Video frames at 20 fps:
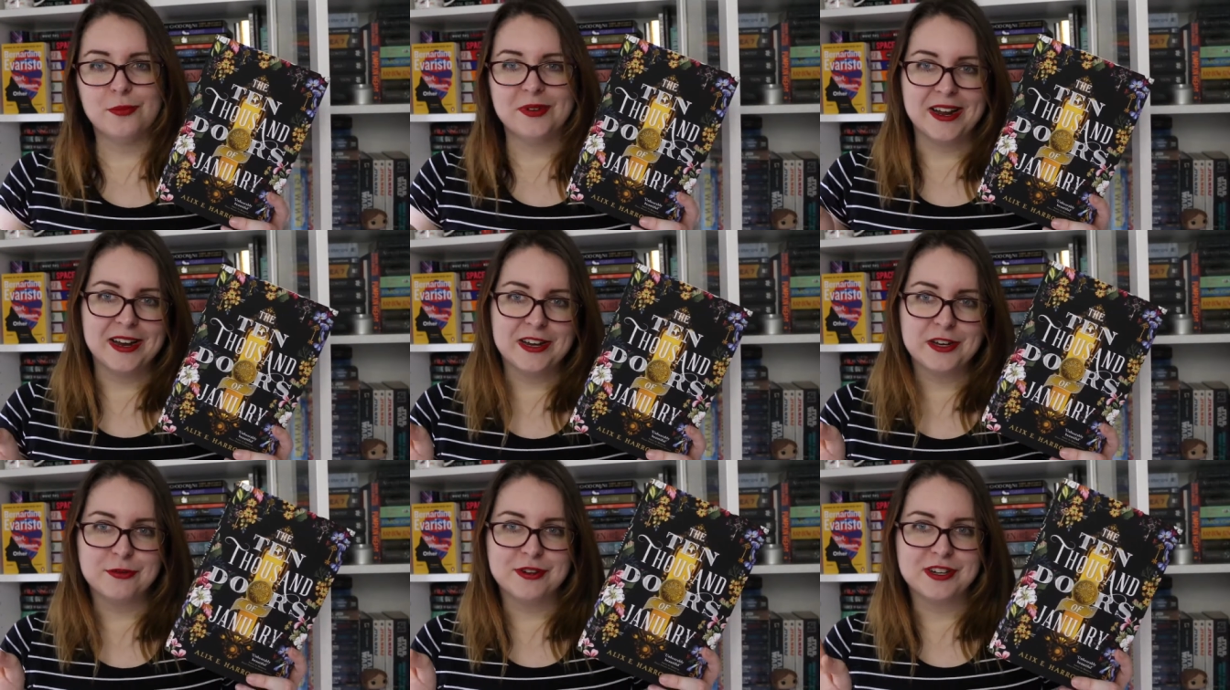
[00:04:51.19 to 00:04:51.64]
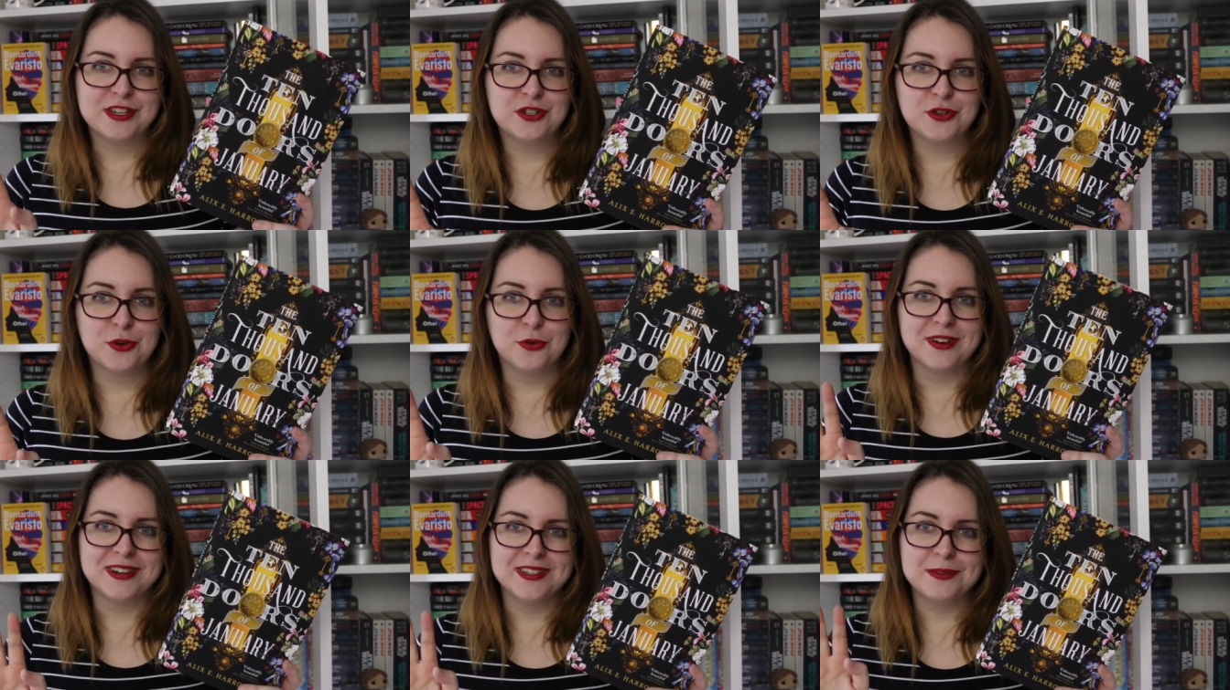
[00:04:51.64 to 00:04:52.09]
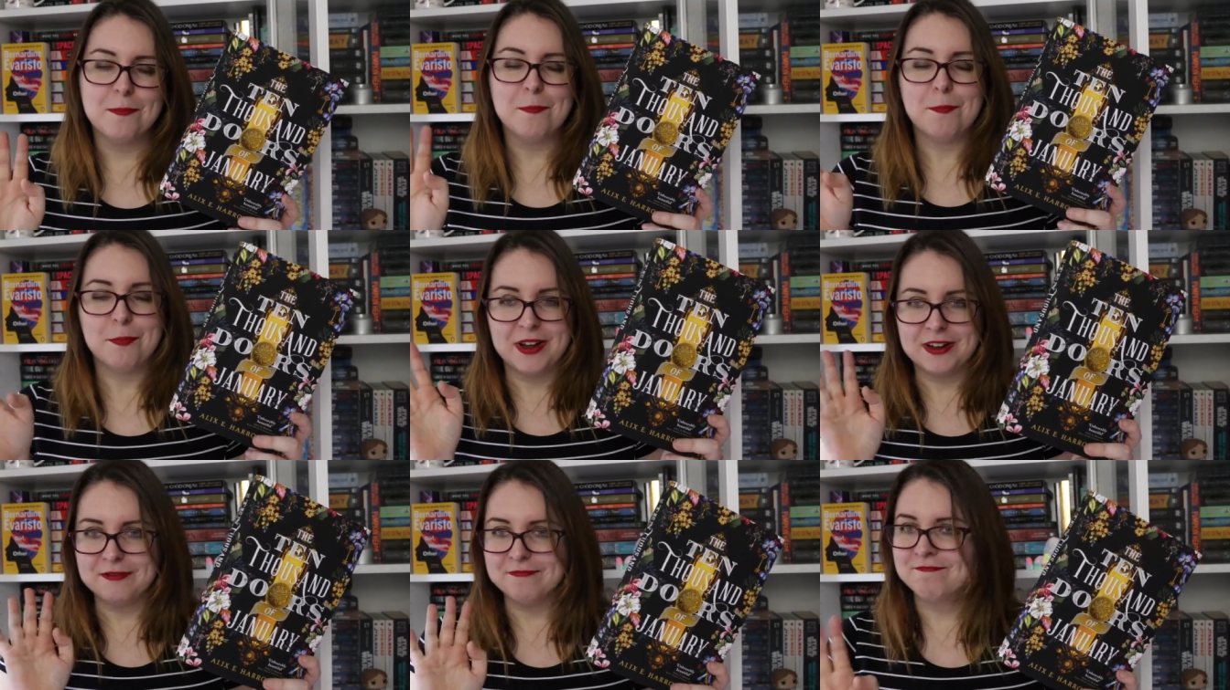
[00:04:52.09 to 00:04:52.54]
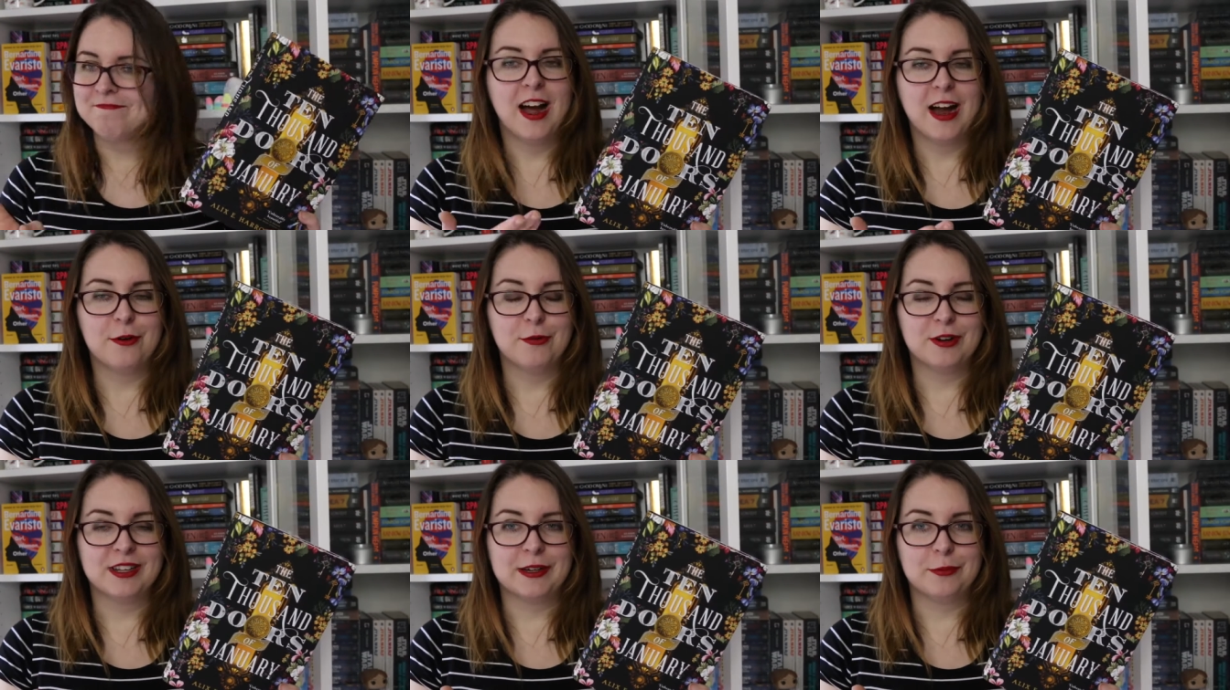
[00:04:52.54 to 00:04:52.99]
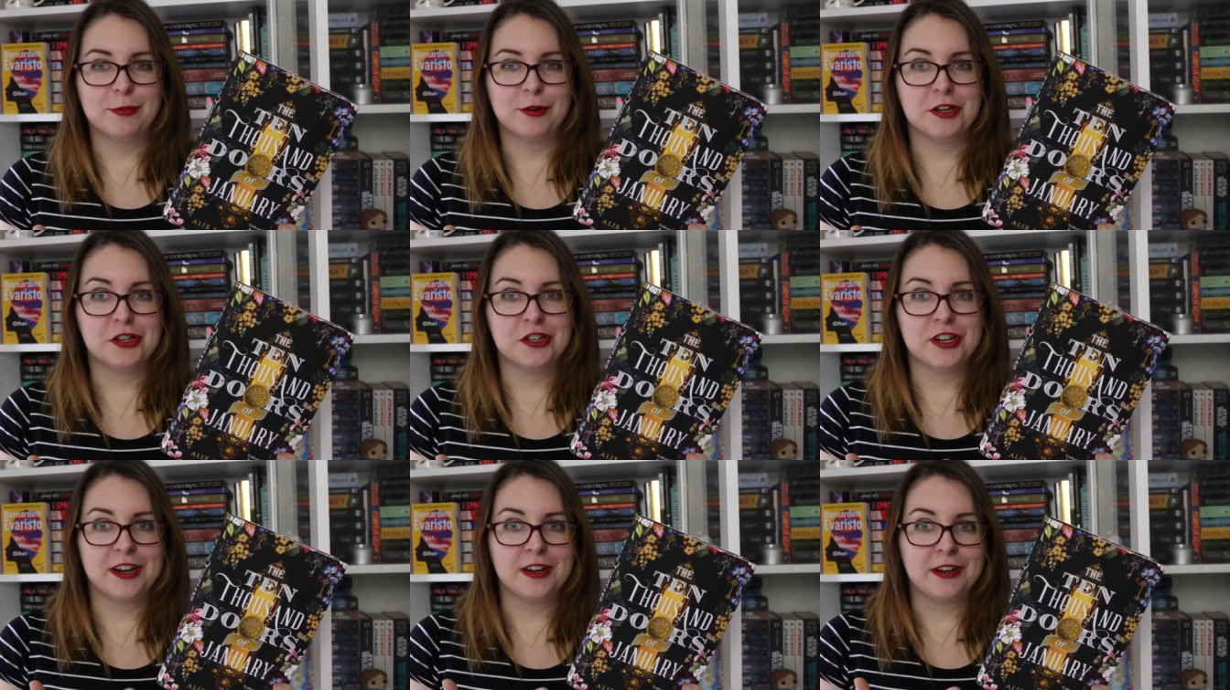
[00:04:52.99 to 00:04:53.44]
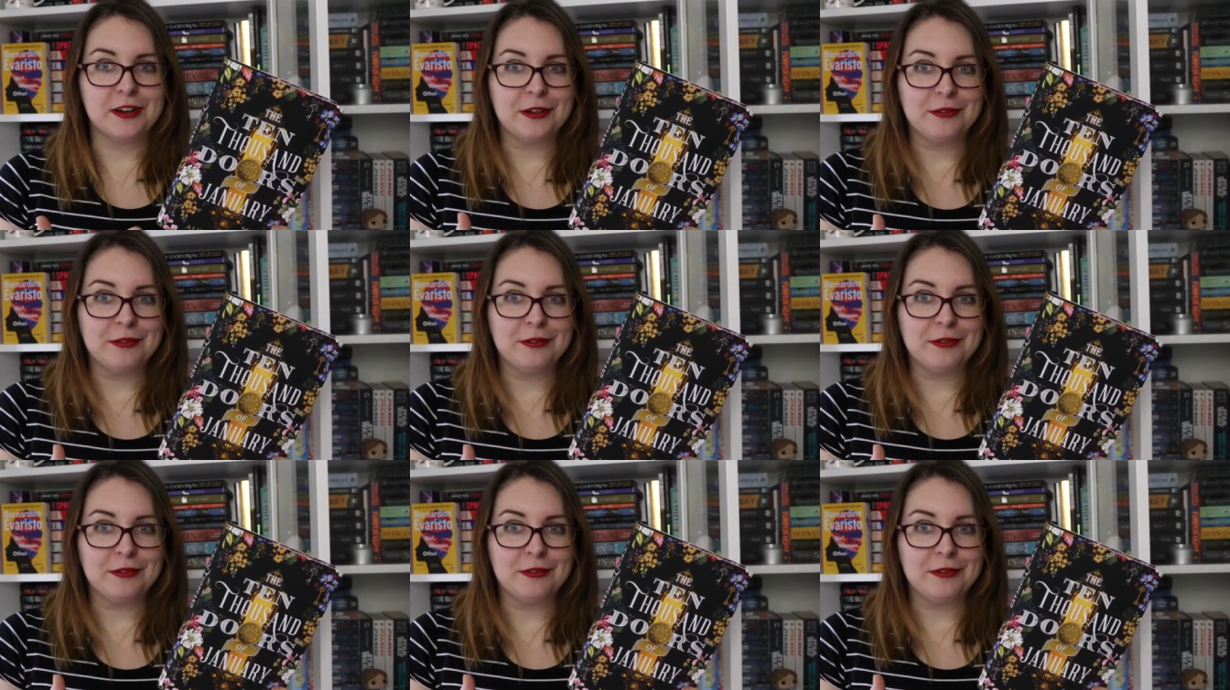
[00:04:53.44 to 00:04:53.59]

meandering stories, but I really appreciated